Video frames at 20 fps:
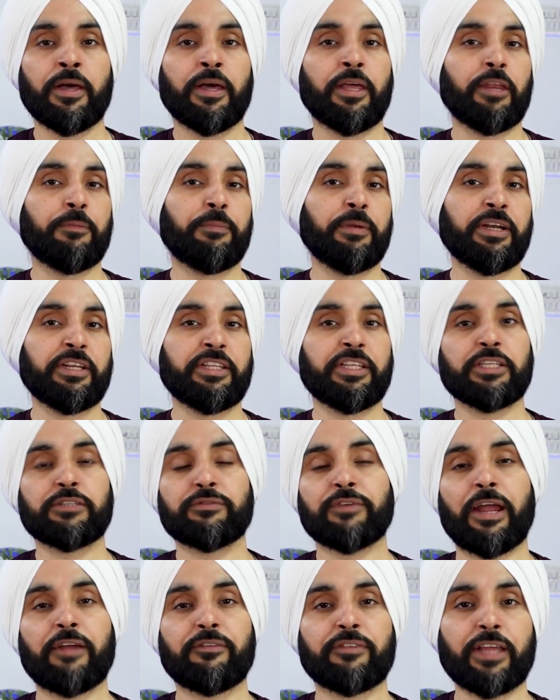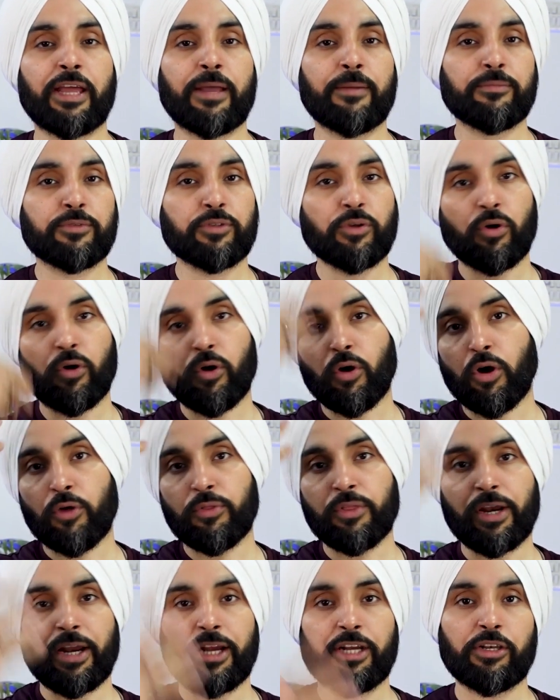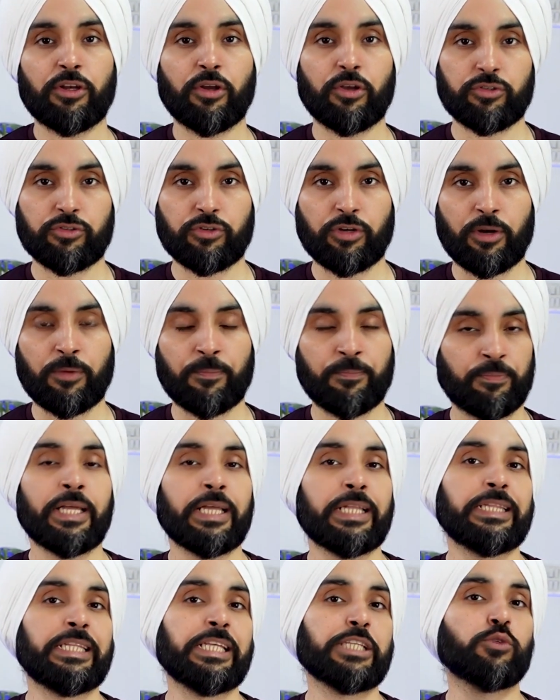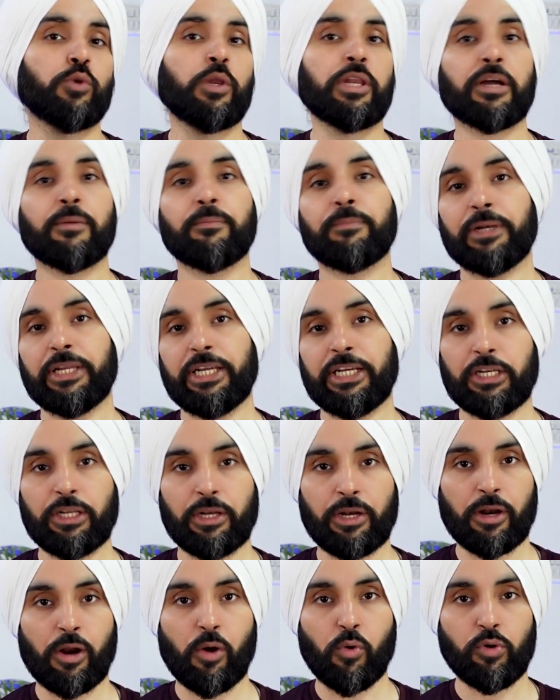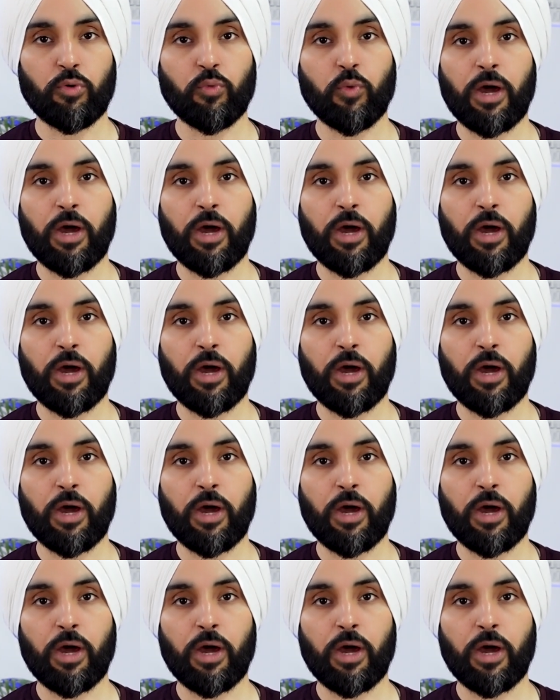Repeat this 5 times on the right nostril. This will complete round